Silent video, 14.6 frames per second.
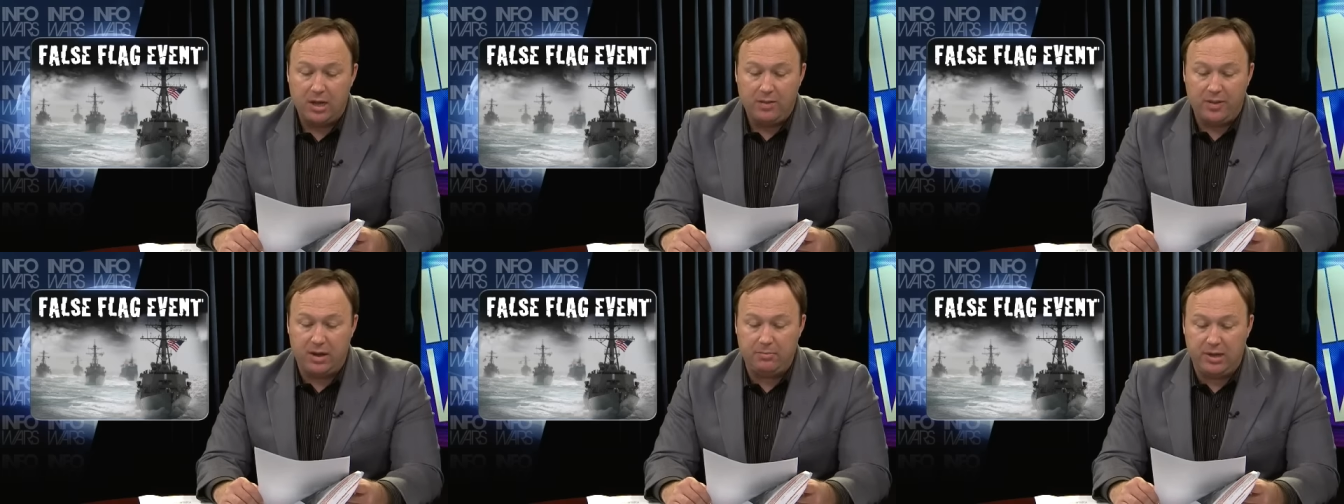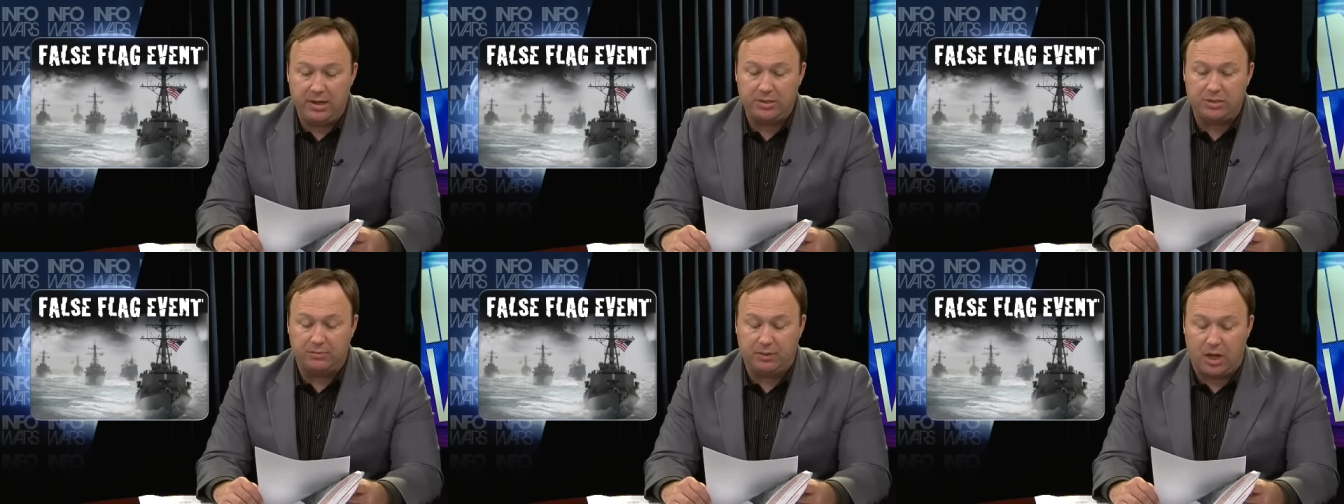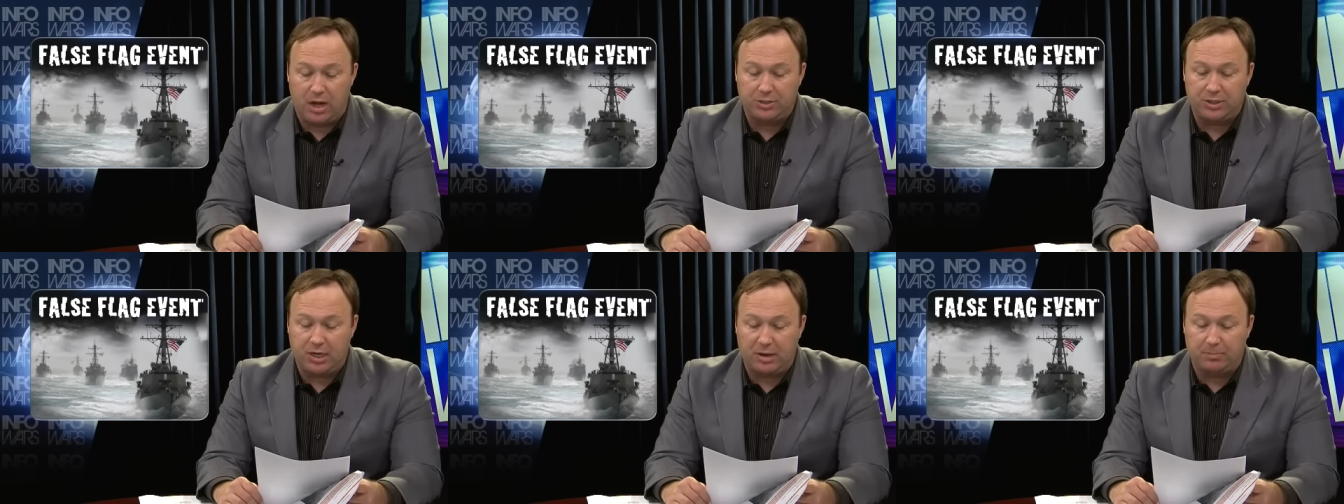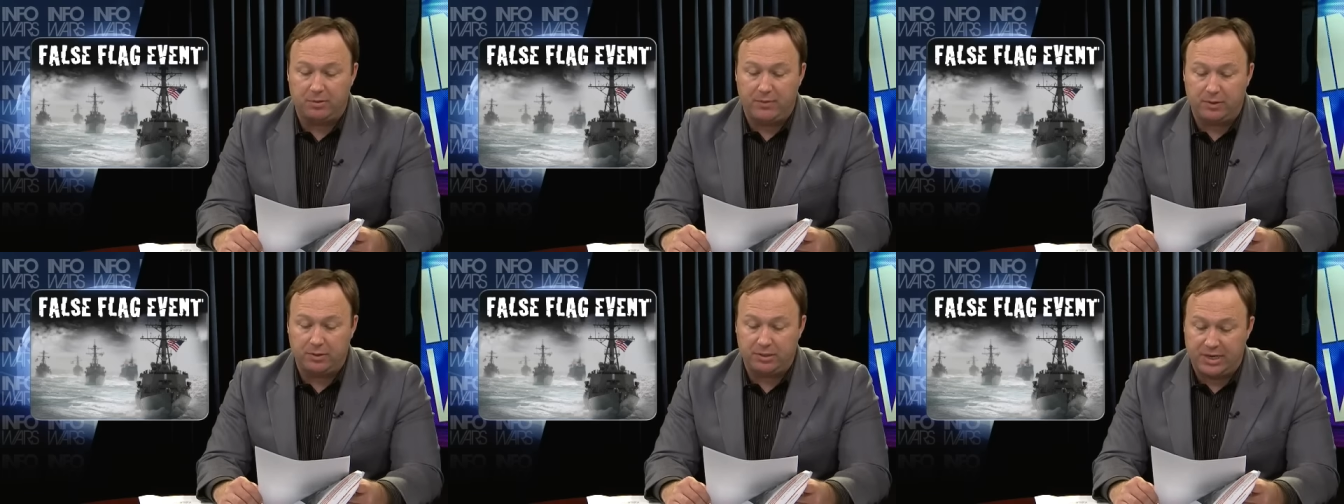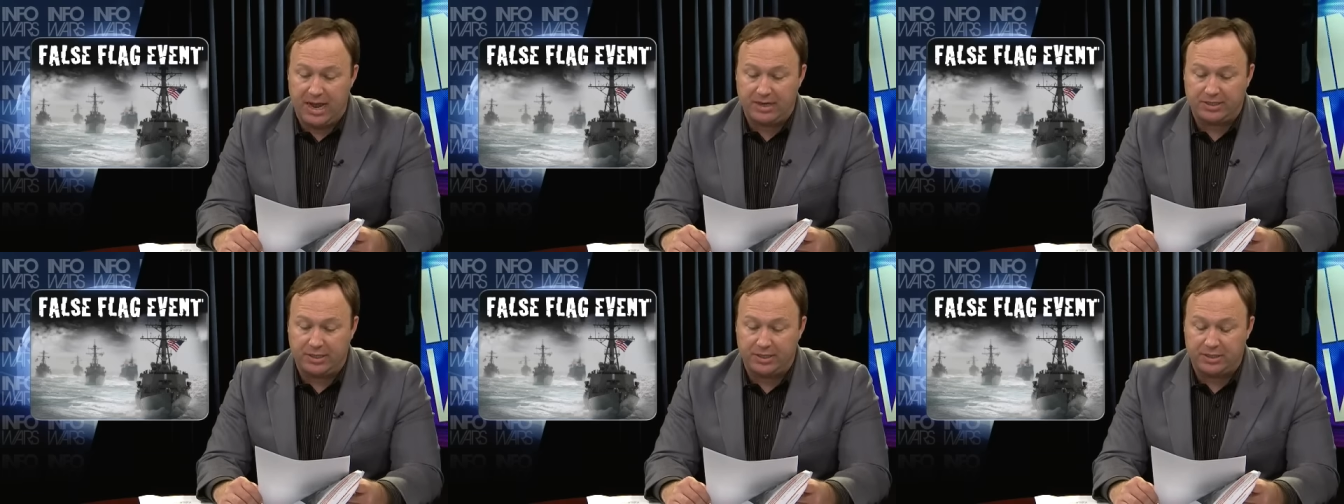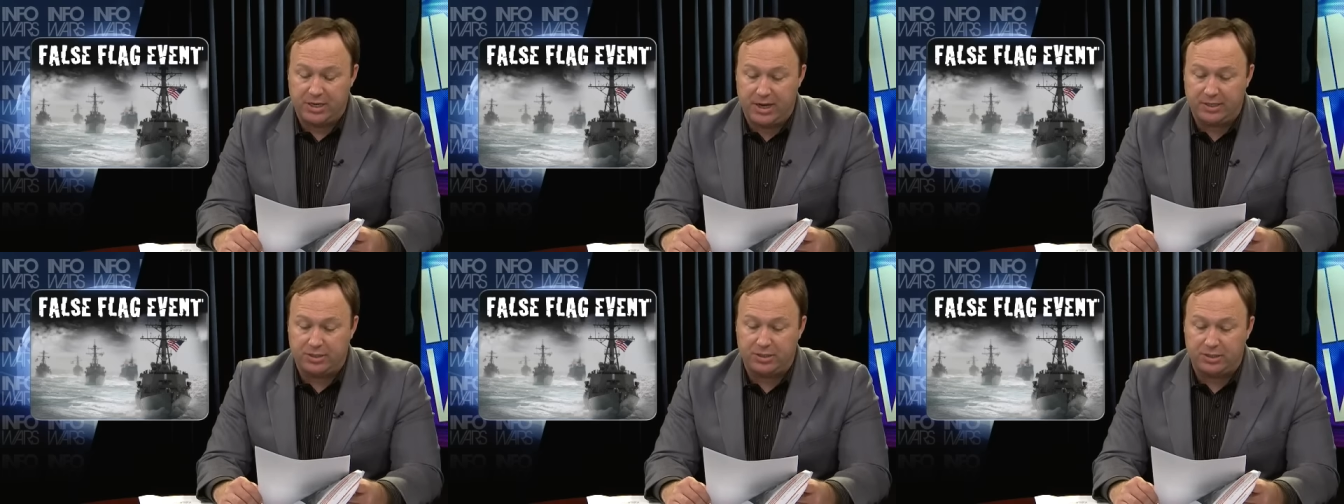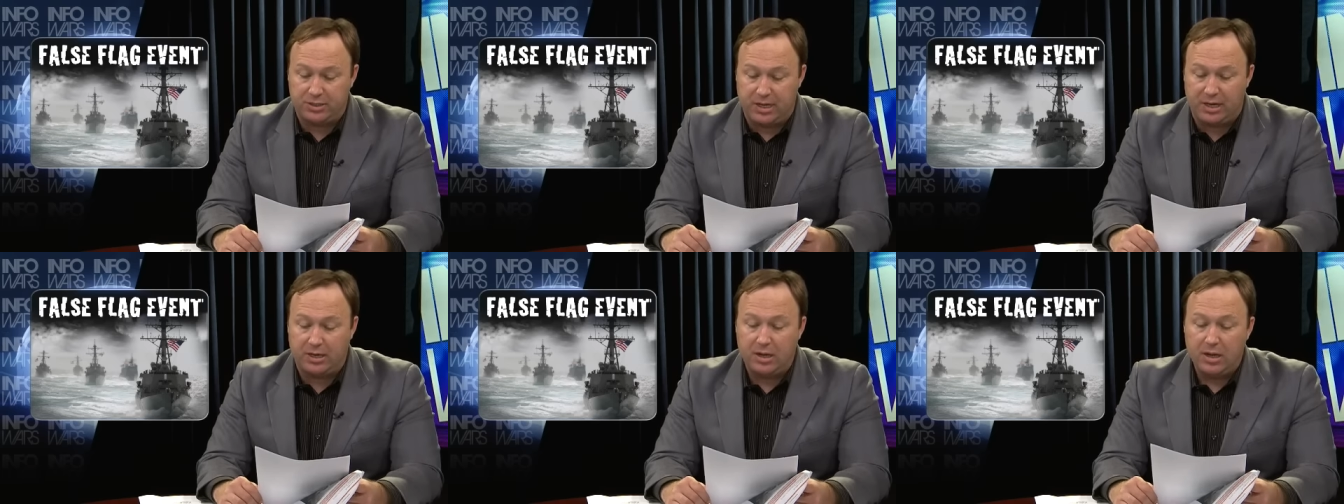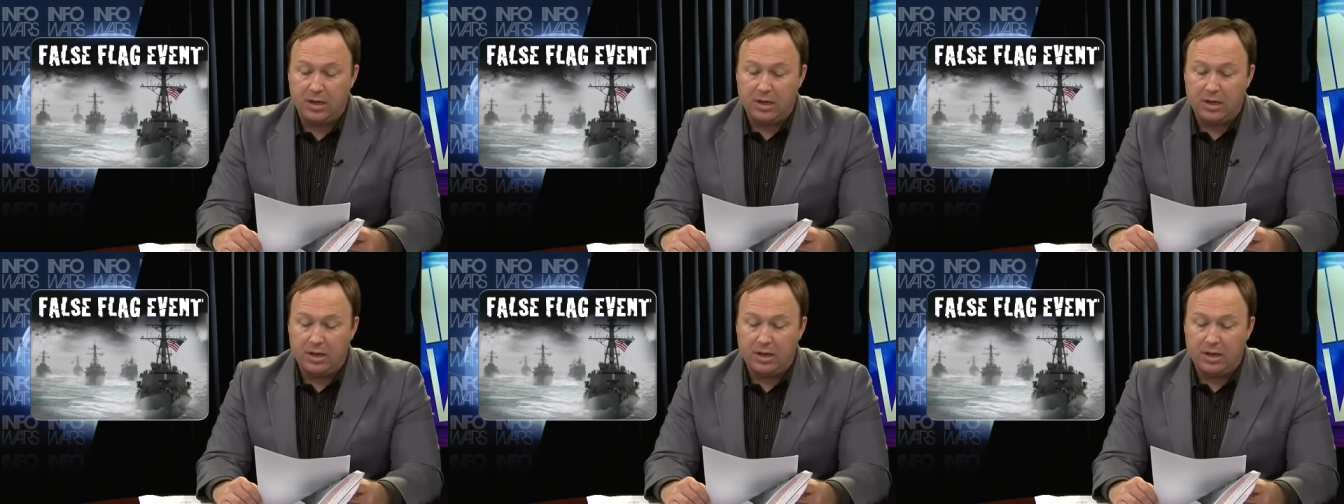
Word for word: than a means of launching unprovoked attacks against nations that